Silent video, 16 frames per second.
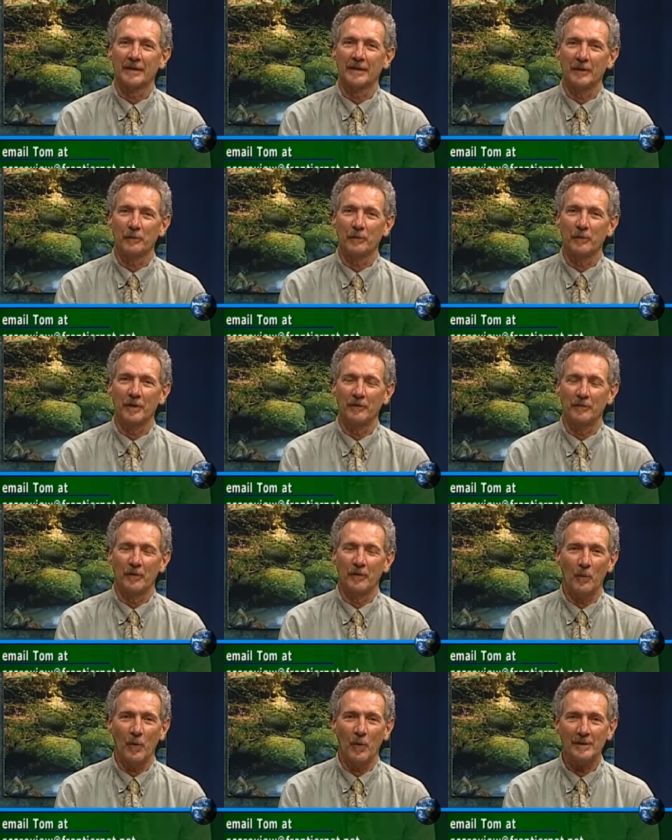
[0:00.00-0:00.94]
get rid of
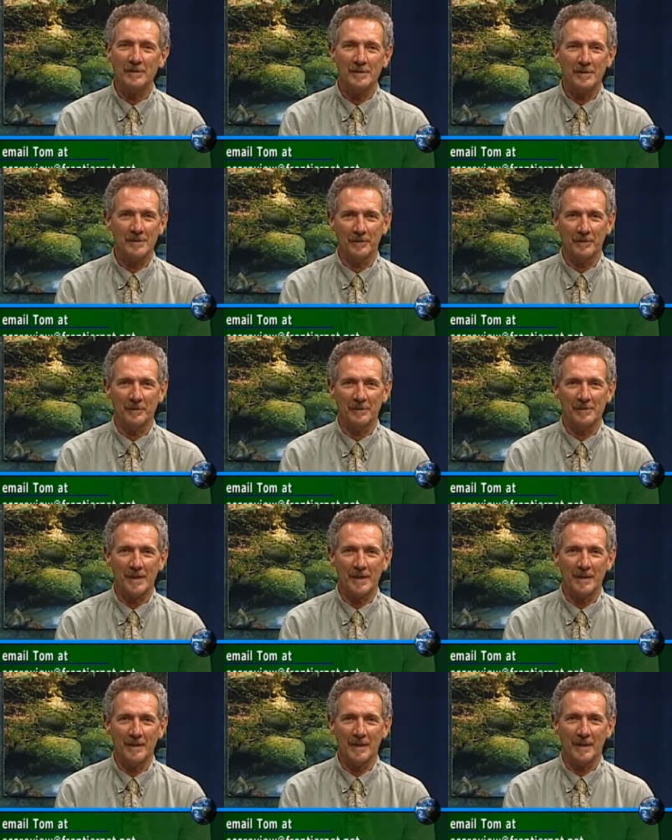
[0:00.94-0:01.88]
the waste from the
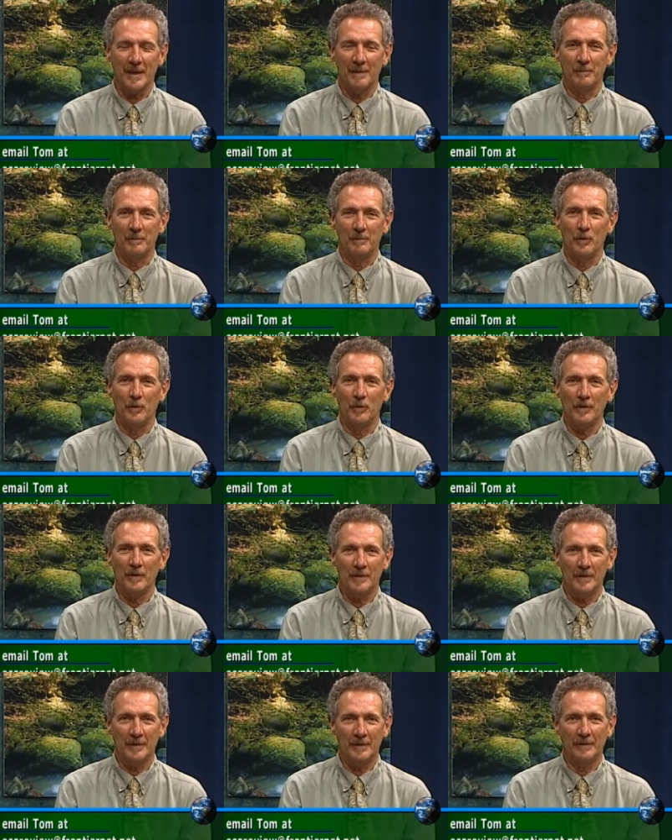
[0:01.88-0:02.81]
site. They can't move
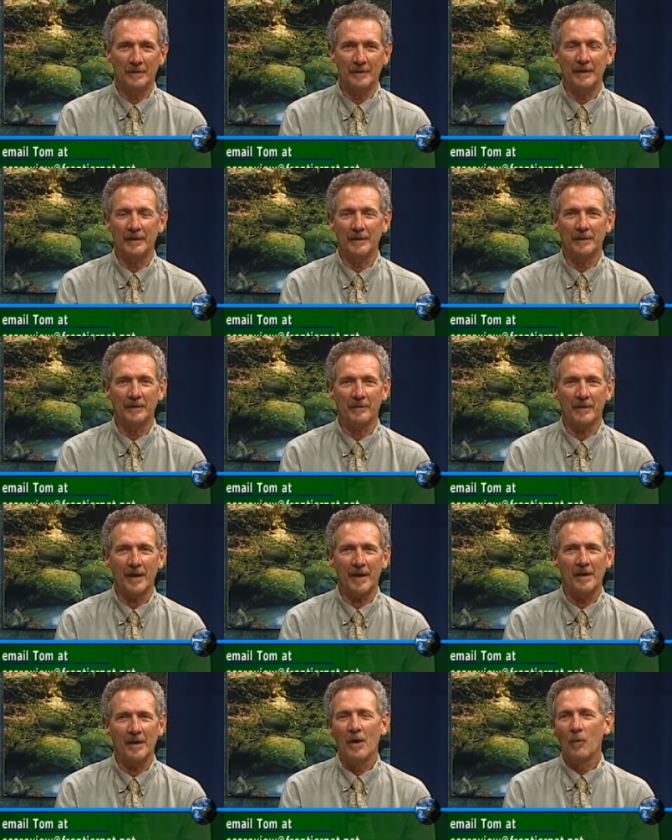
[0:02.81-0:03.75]
it. Uh, you've
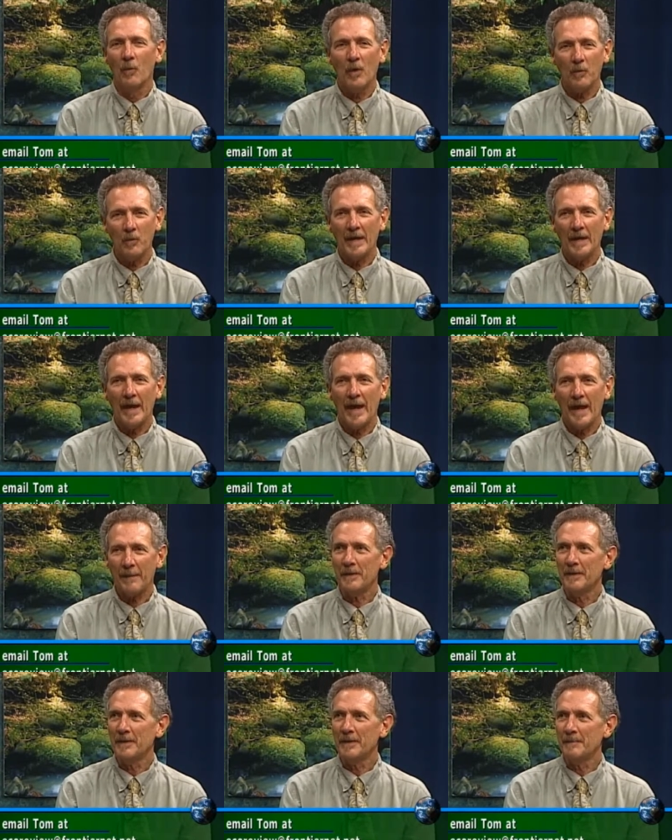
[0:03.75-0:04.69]
got what would
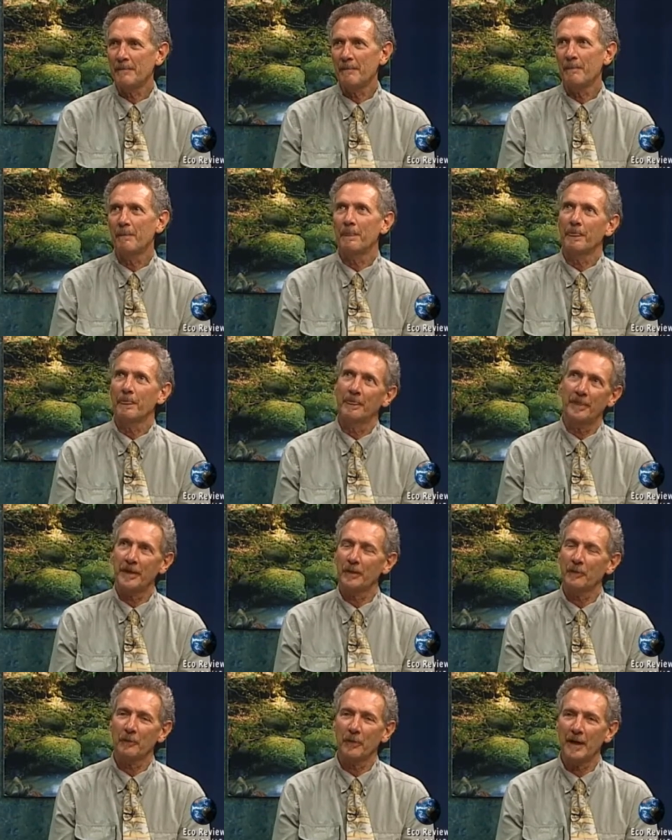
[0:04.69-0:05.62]
happen
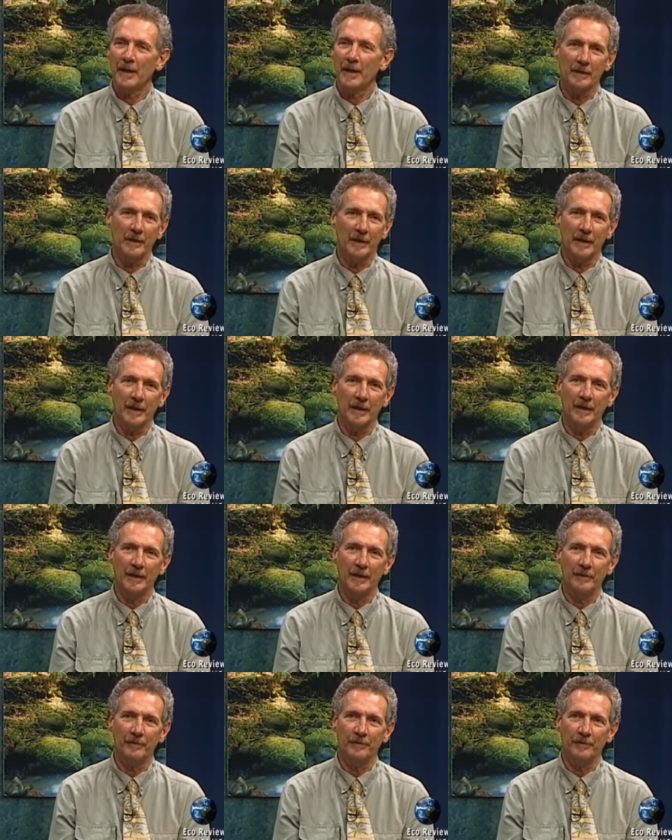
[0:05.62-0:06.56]
theoretically
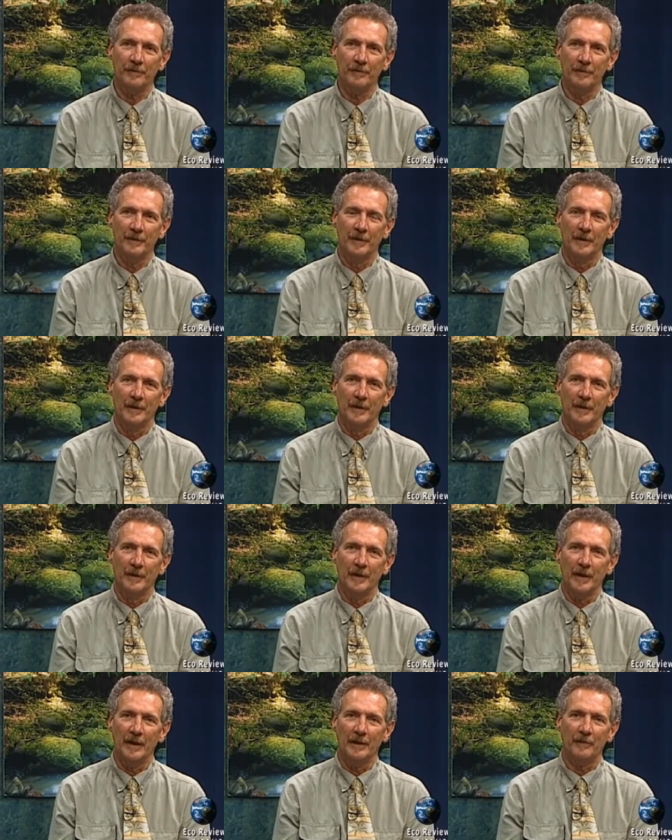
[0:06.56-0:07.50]
if
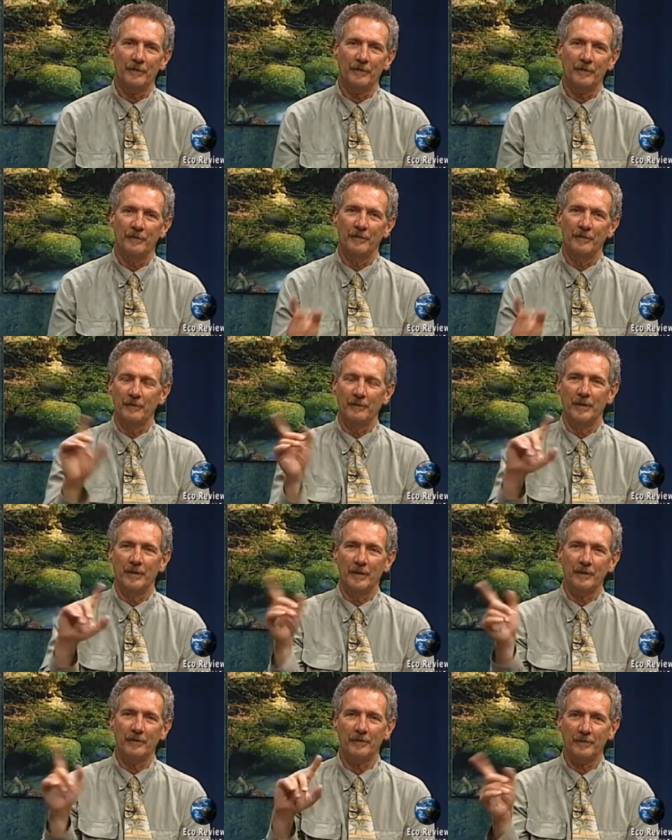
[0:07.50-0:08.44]
if
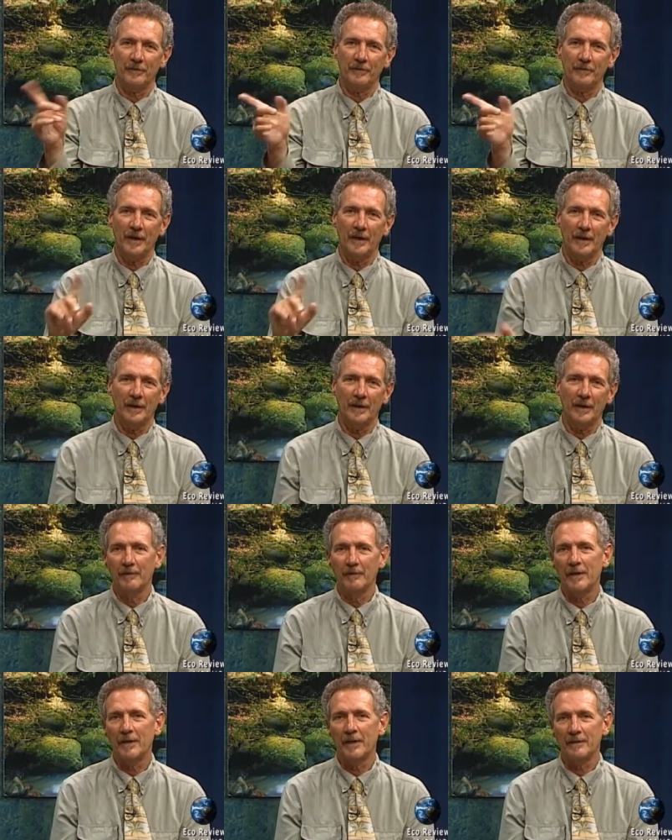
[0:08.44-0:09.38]
this uh,
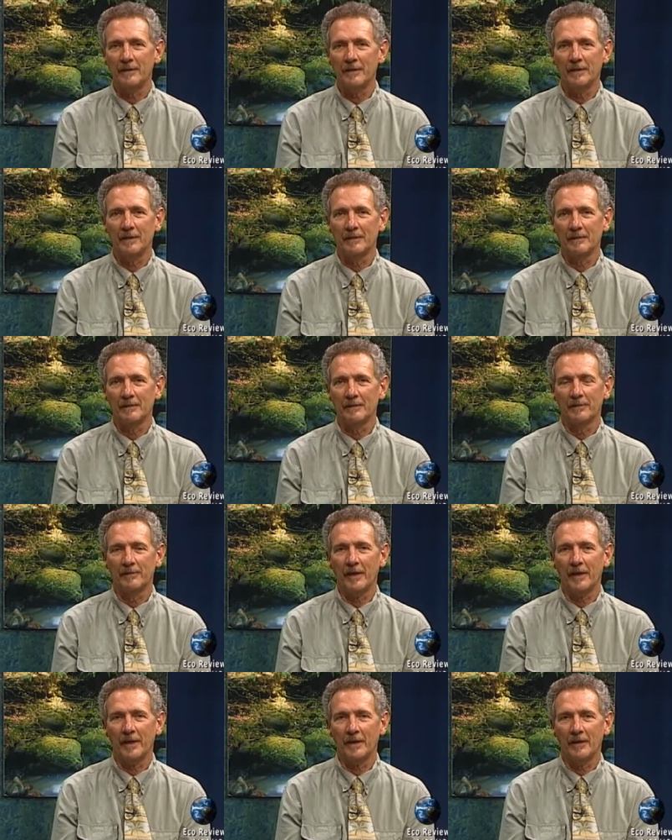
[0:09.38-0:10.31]
event at
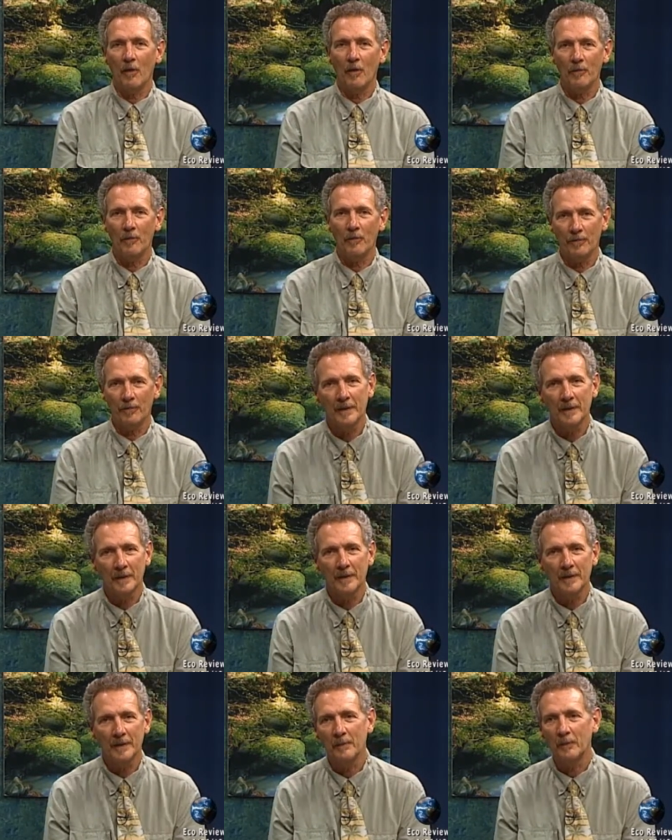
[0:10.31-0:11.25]
San Onofre
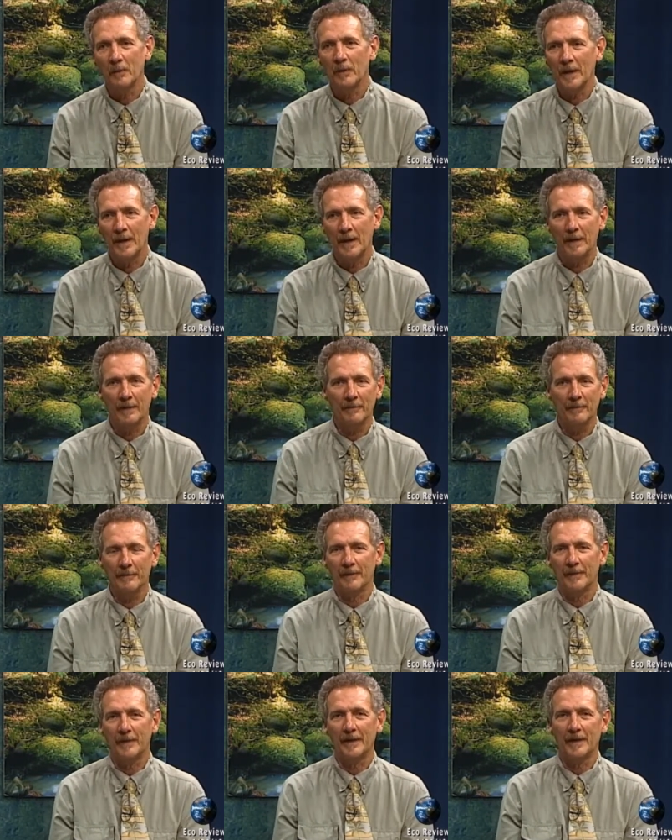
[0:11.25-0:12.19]
would, would
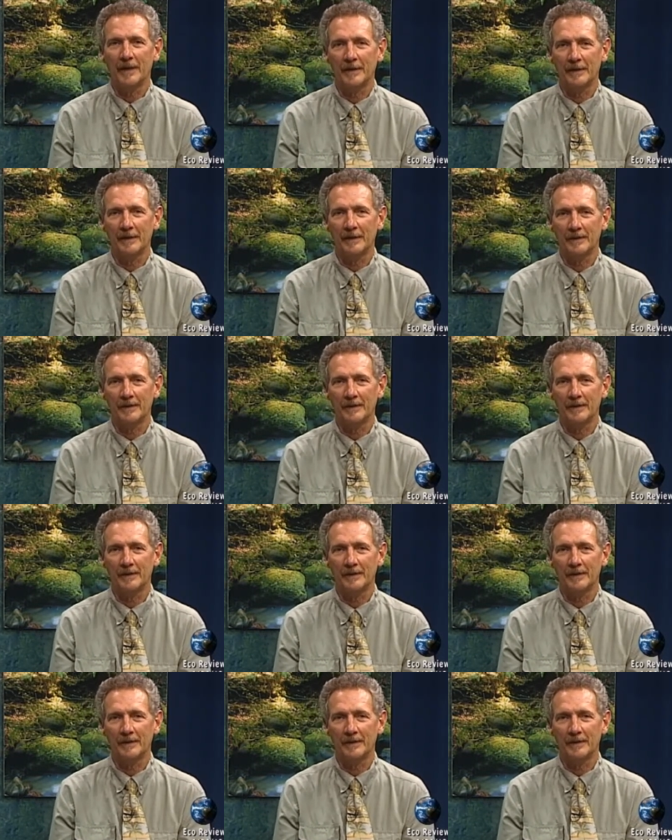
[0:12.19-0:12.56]
have uh,